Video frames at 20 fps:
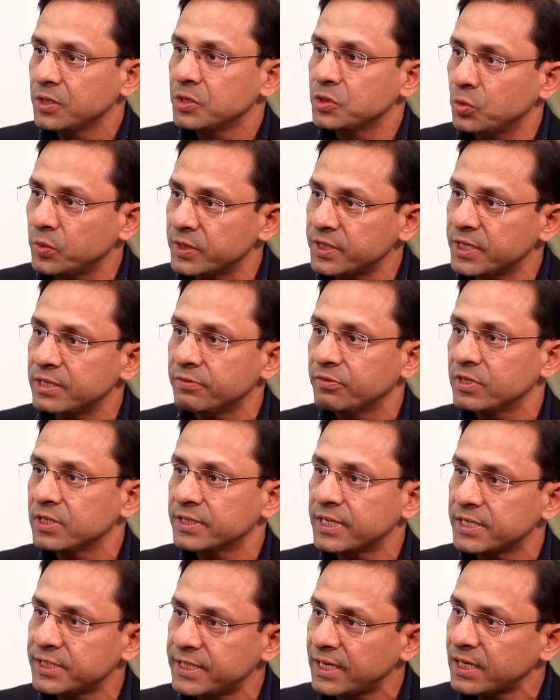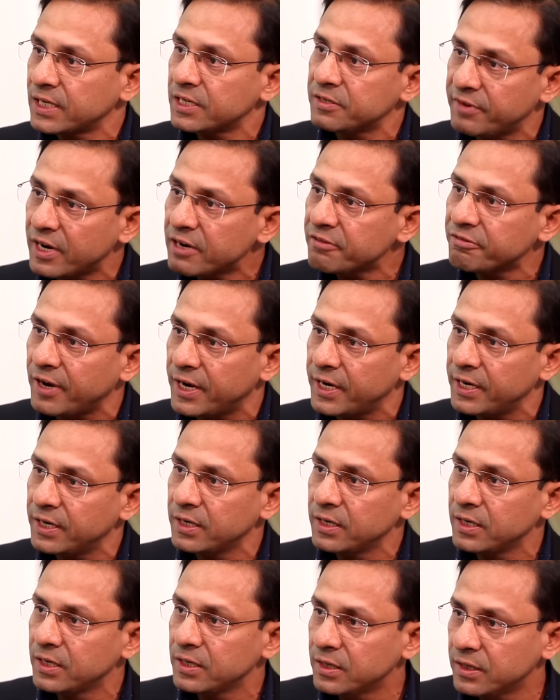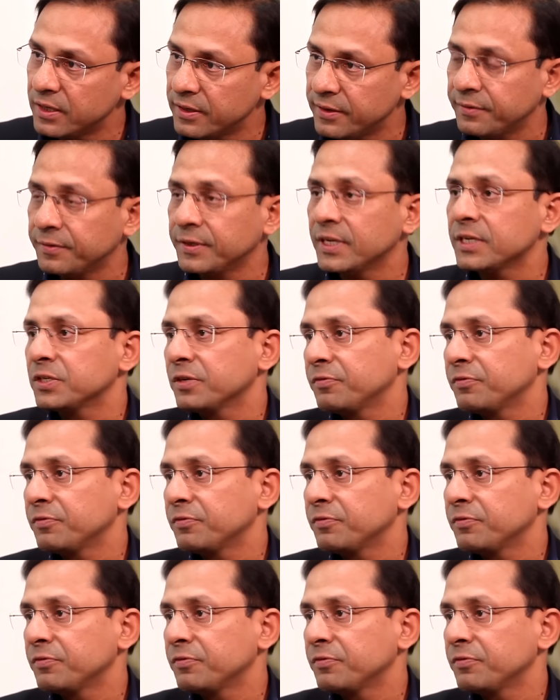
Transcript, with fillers: Right. So once, once that channel is verified, right.